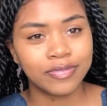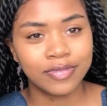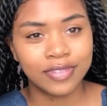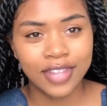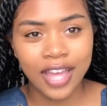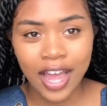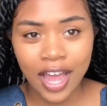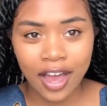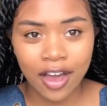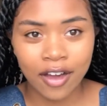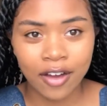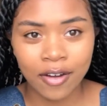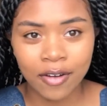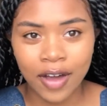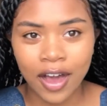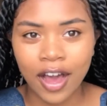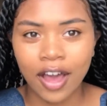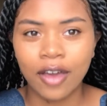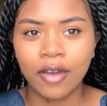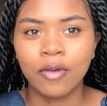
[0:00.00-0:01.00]
now
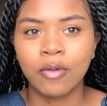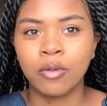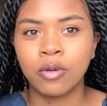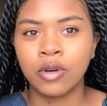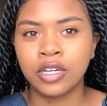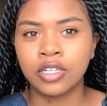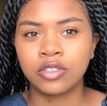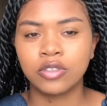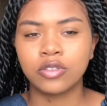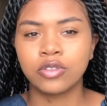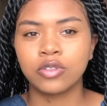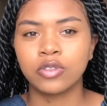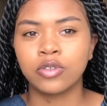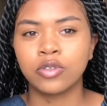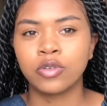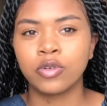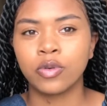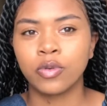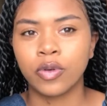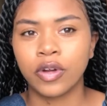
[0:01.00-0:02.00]
I want
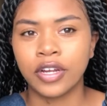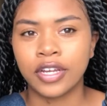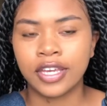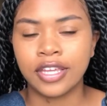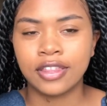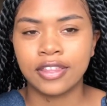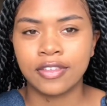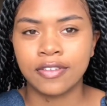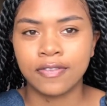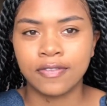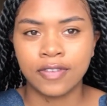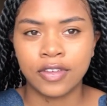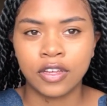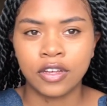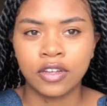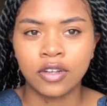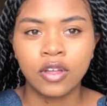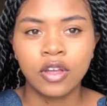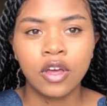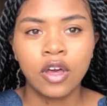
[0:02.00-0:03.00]
to work in the
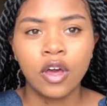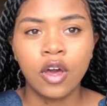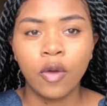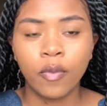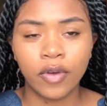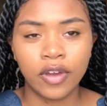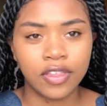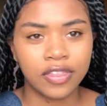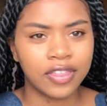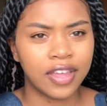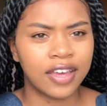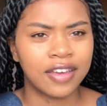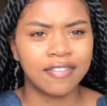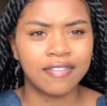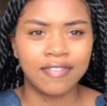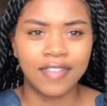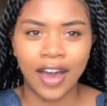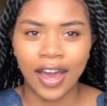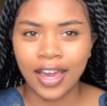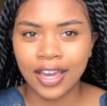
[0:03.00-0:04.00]
field with like
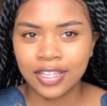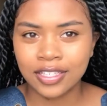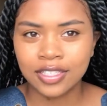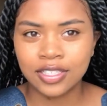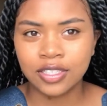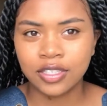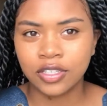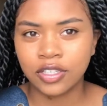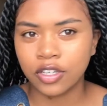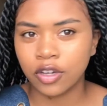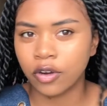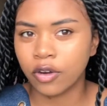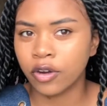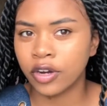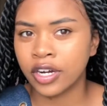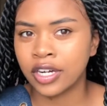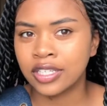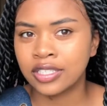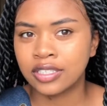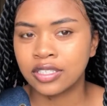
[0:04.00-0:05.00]
Vice
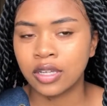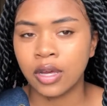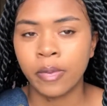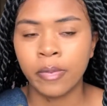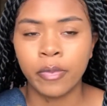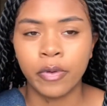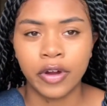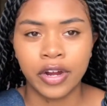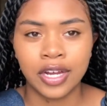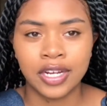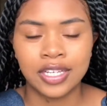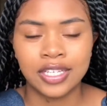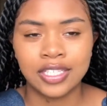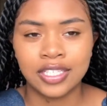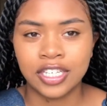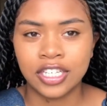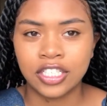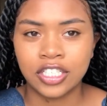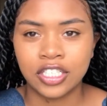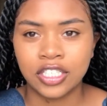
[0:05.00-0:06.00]
or some
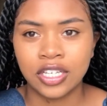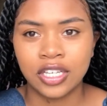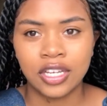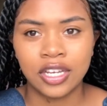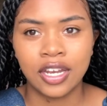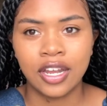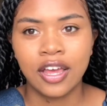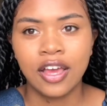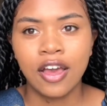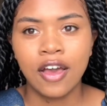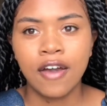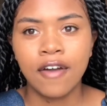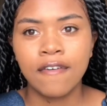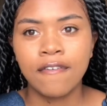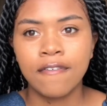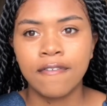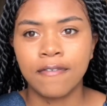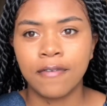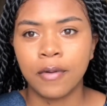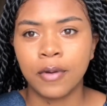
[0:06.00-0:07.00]
organization
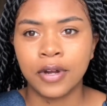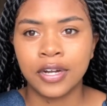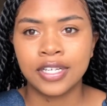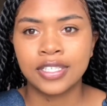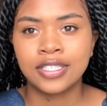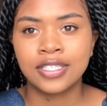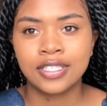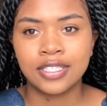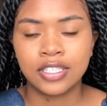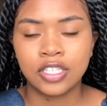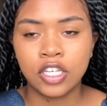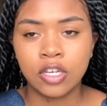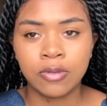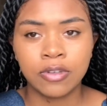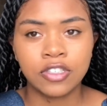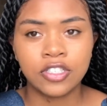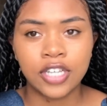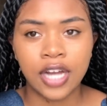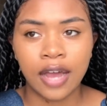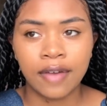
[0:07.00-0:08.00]
for
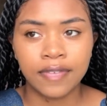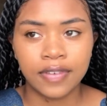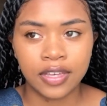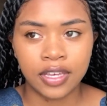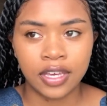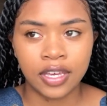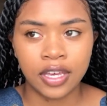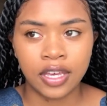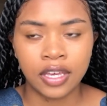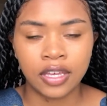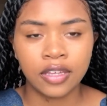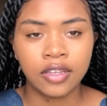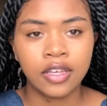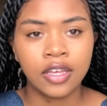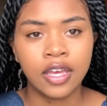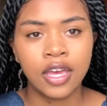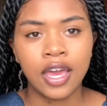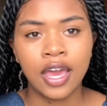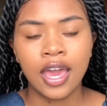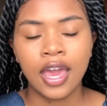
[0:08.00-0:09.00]
human trafficking.
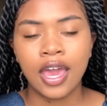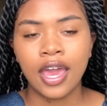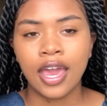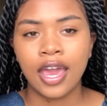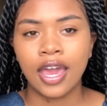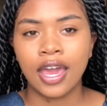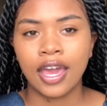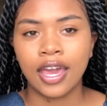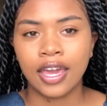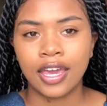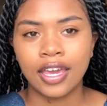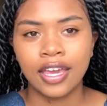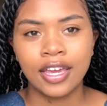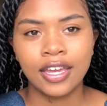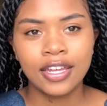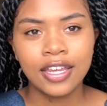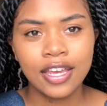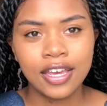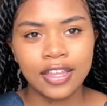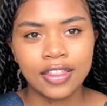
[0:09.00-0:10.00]

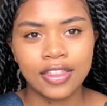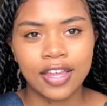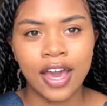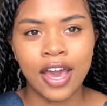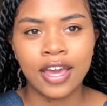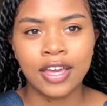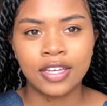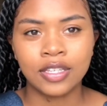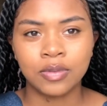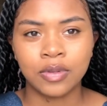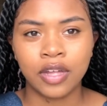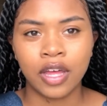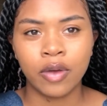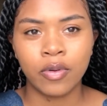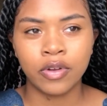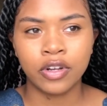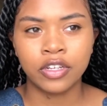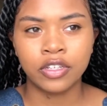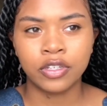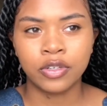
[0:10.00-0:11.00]
And yeah, that is what I
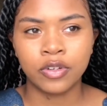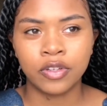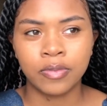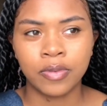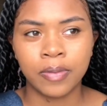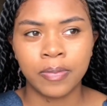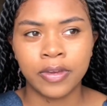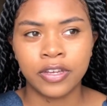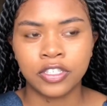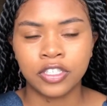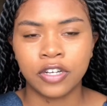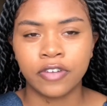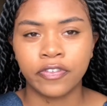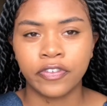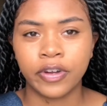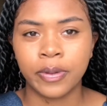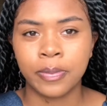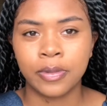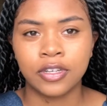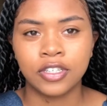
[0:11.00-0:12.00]
want to do with my major of
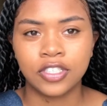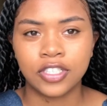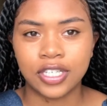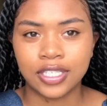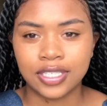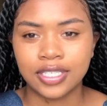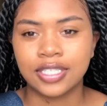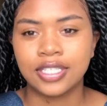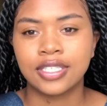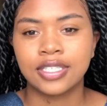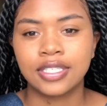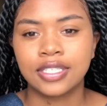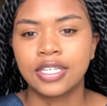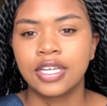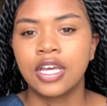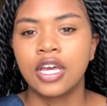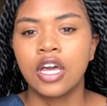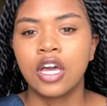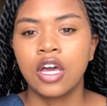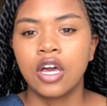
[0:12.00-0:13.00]
criminal justice.
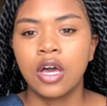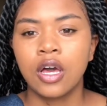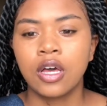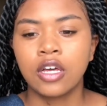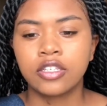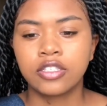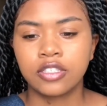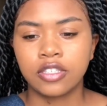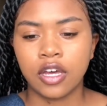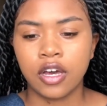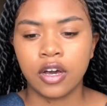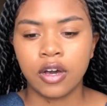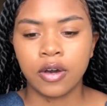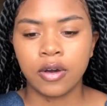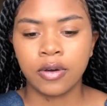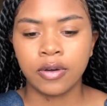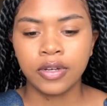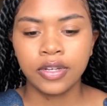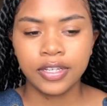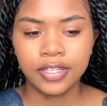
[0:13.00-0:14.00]

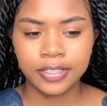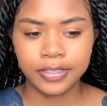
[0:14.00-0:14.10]
So